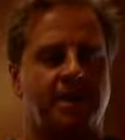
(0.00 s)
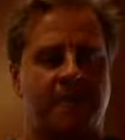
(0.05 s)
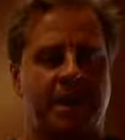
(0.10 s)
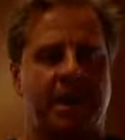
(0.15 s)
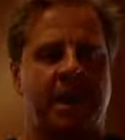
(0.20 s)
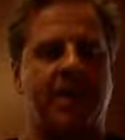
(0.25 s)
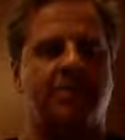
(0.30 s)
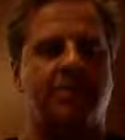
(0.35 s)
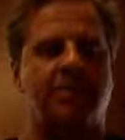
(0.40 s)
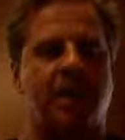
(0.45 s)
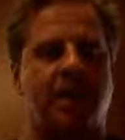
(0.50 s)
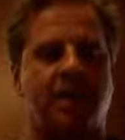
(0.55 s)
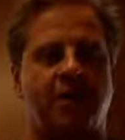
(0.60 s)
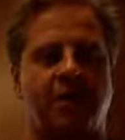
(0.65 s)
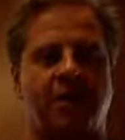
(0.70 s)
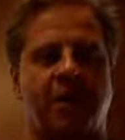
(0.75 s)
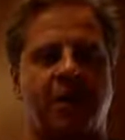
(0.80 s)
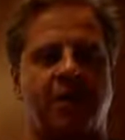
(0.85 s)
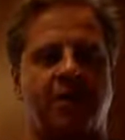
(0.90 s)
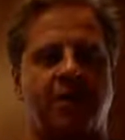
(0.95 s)
page on
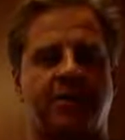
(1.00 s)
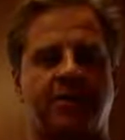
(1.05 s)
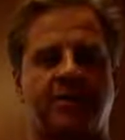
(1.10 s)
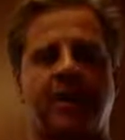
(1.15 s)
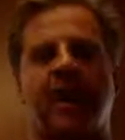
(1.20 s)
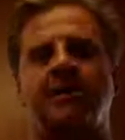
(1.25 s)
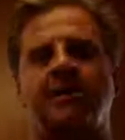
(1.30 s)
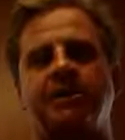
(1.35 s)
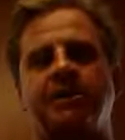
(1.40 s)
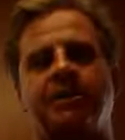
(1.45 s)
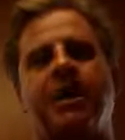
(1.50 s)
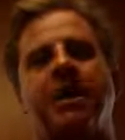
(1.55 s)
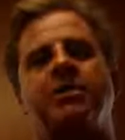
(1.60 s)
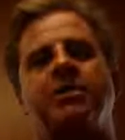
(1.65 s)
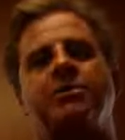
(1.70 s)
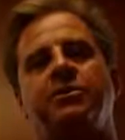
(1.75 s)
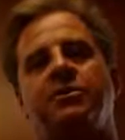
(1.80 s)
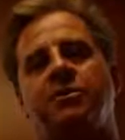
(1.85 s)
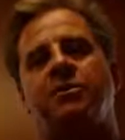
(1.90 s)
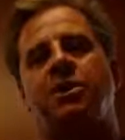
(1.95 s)
there that talks
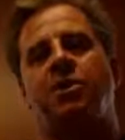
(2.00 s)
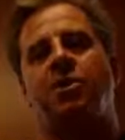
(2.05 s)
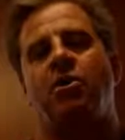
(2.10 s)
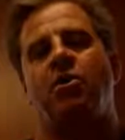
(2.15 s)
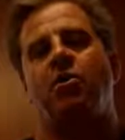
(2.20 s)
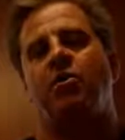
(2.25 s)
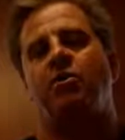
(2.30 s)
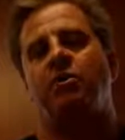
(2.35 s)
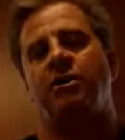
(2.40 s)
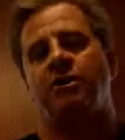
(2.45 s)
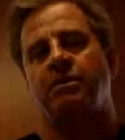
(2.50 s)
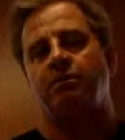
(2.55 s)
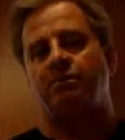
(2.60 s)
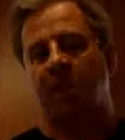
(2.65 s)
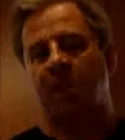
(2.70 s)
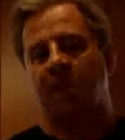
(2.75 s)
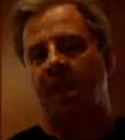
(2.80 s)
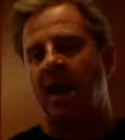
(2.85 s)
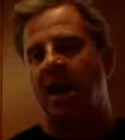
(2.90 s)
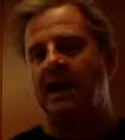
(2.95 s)
about Zone
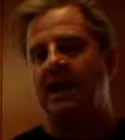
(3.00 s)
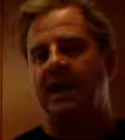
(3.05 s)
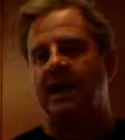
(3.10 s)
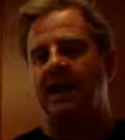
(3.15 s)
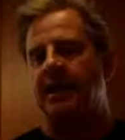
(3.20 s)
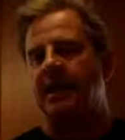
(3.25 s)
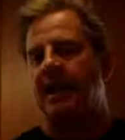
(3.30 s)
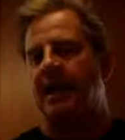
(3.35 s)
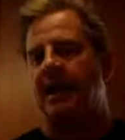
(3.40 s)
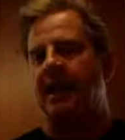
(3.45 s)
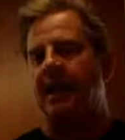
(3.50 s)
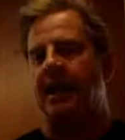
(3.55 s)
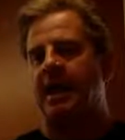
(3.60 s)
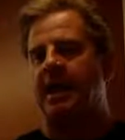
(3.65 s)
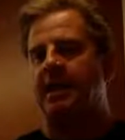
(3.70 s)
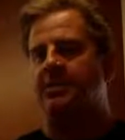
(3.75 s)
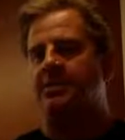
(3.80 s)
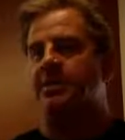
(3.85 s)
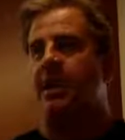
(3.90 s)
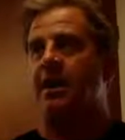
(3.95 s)
blocking
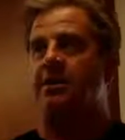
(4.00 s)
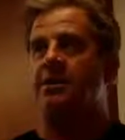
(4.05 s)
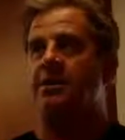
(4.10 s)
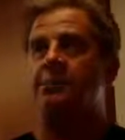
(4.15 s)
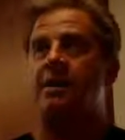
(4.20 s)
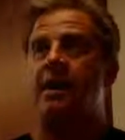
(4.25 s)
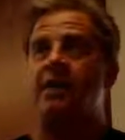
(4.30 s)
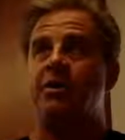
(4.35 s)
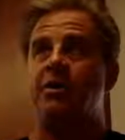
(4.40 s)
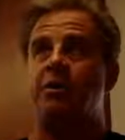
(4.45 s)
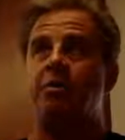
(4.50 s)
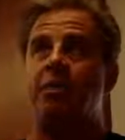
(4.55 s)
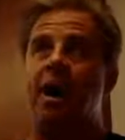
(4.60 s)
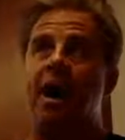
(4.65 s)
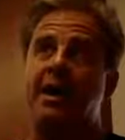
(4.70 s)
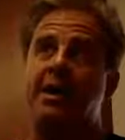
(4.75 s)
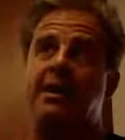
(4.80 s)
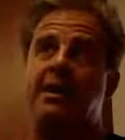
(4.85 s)
and talks about your body